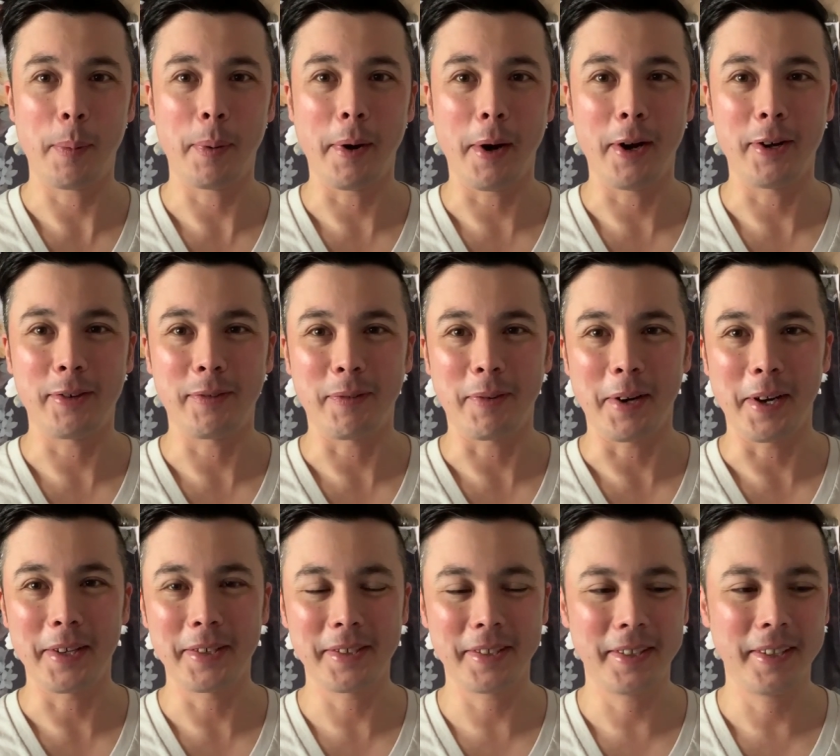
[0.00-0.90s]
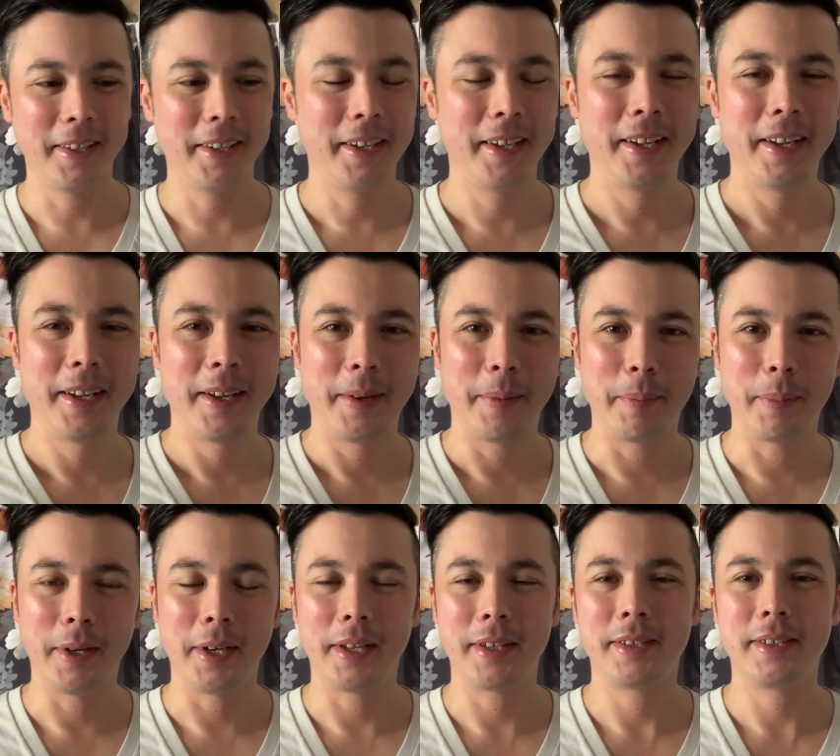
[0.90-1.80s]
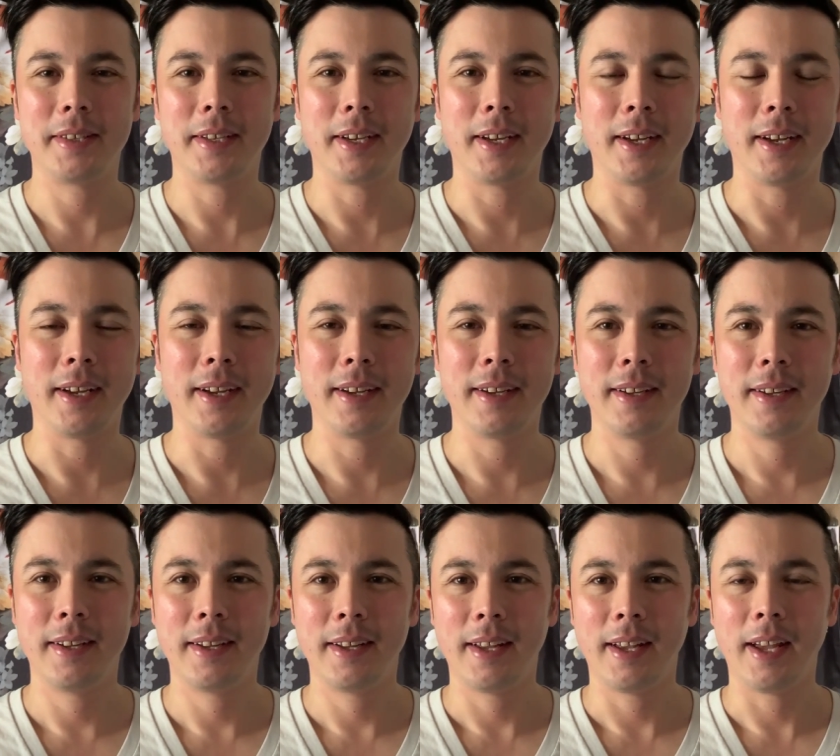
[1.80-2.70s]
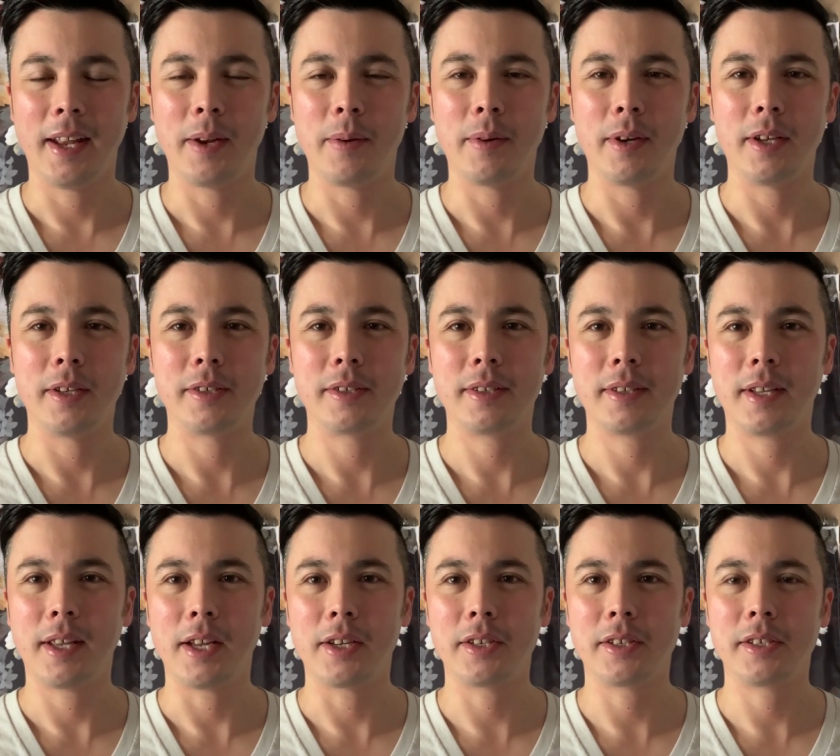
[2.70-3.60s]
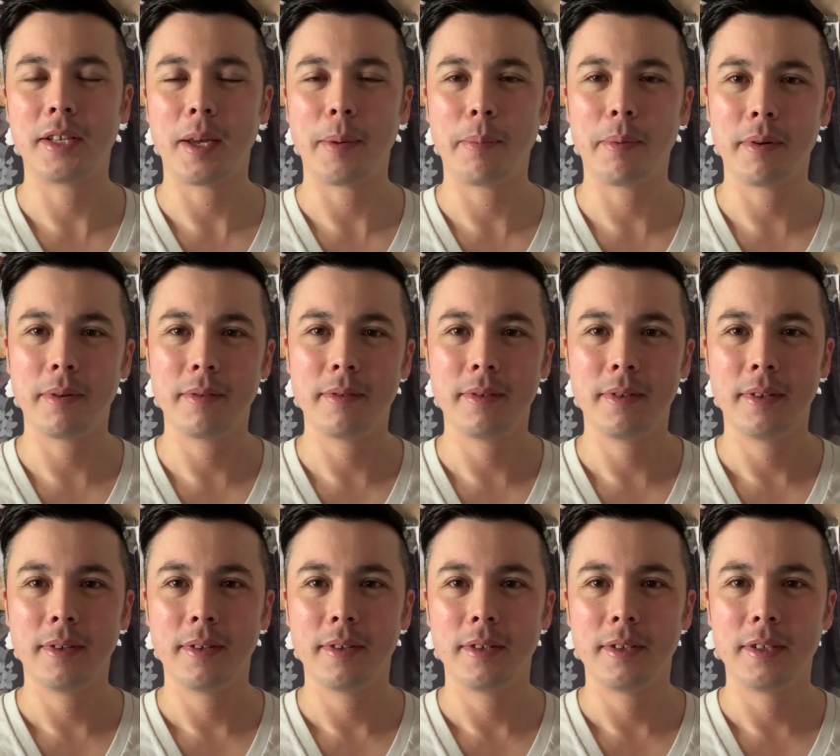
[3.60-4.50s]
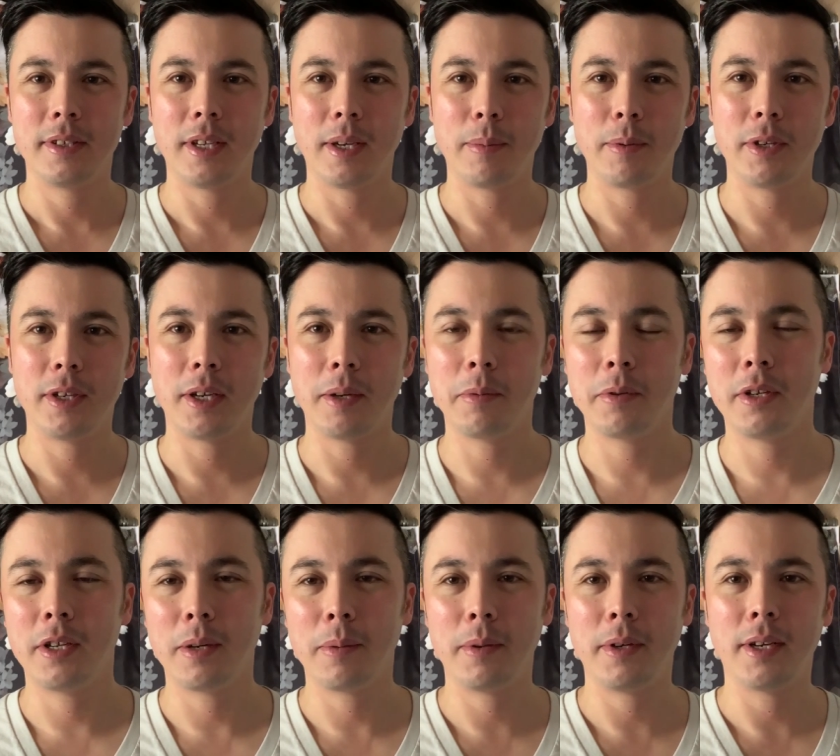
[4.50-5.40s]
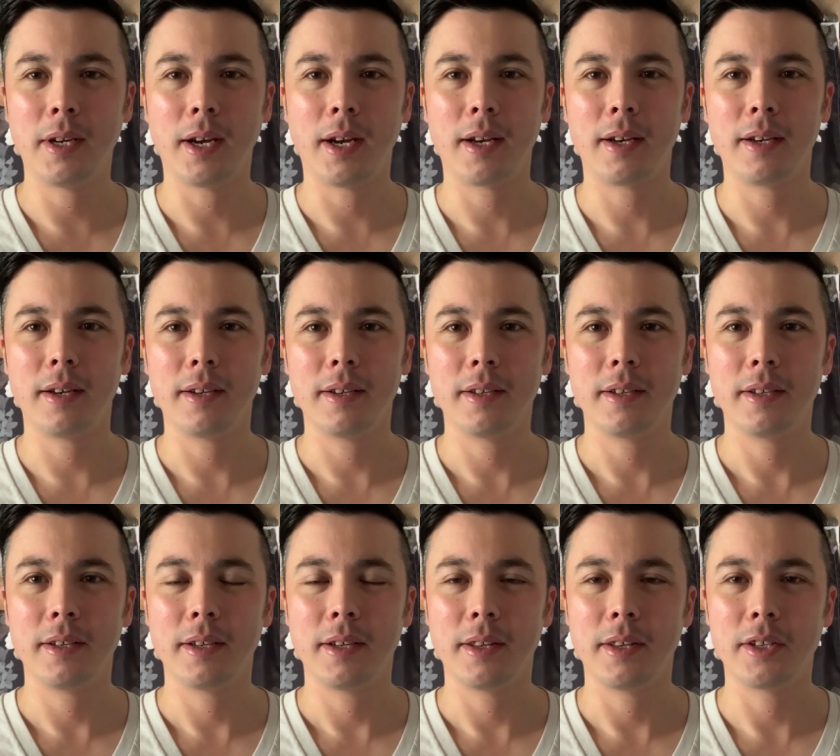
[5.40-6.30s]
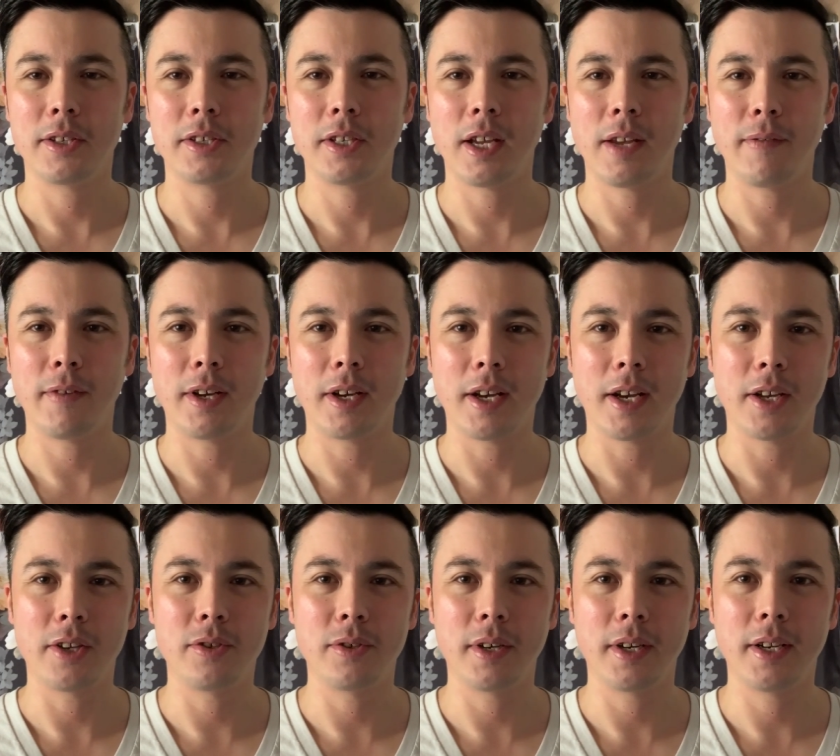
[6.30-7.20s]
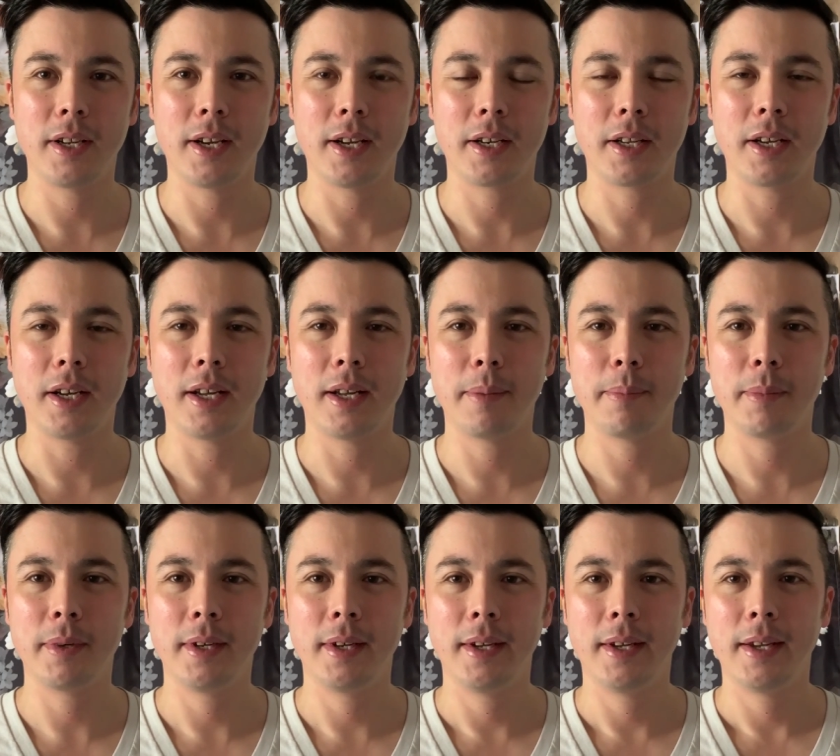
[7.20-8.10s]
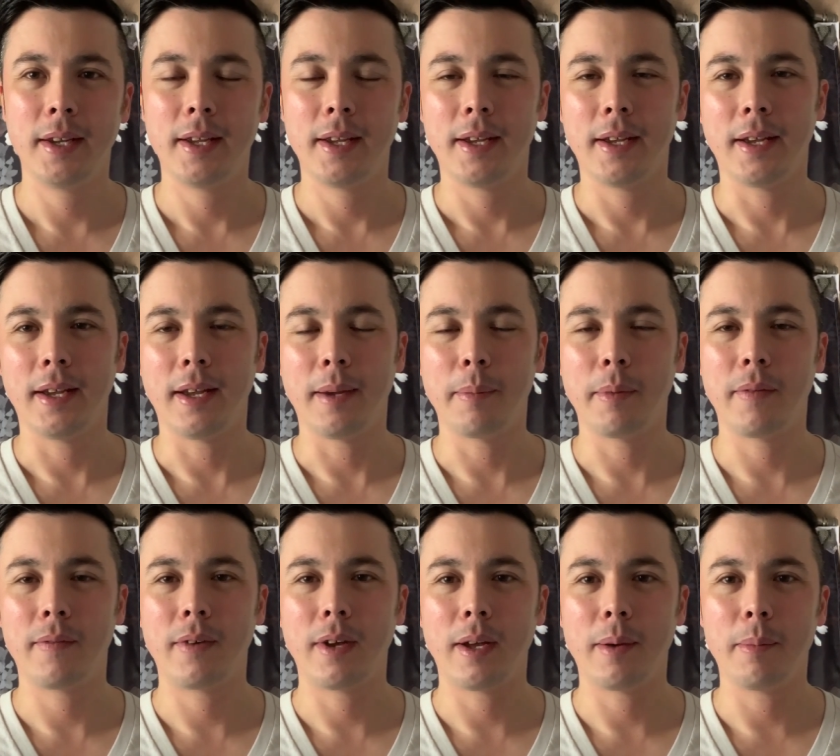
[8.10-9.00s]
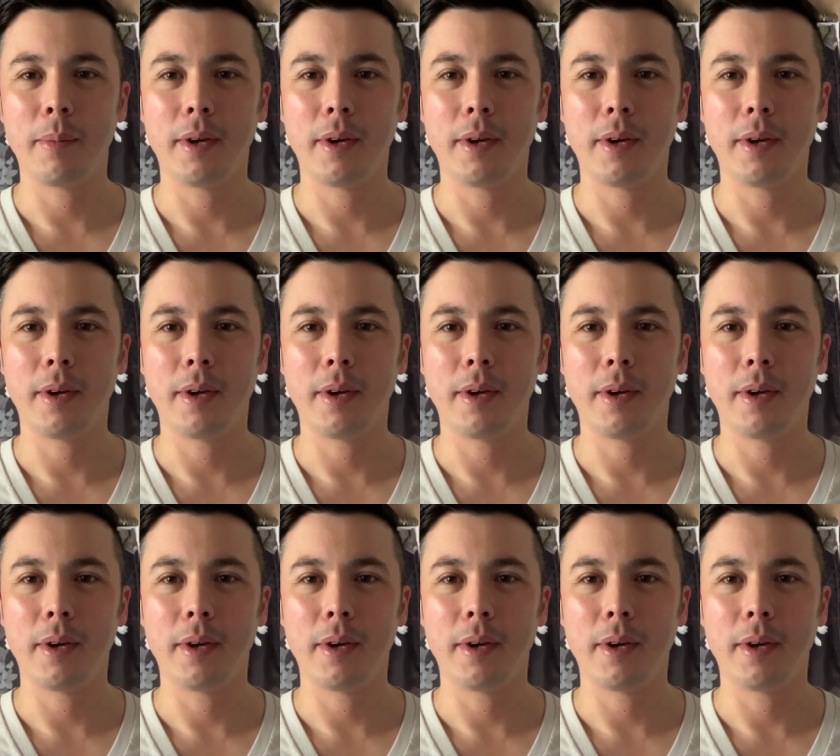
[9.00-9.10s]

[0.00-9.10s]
prayers for us. But uh, anyways, catch us up, www.theshavingcadre.com. Um, I've got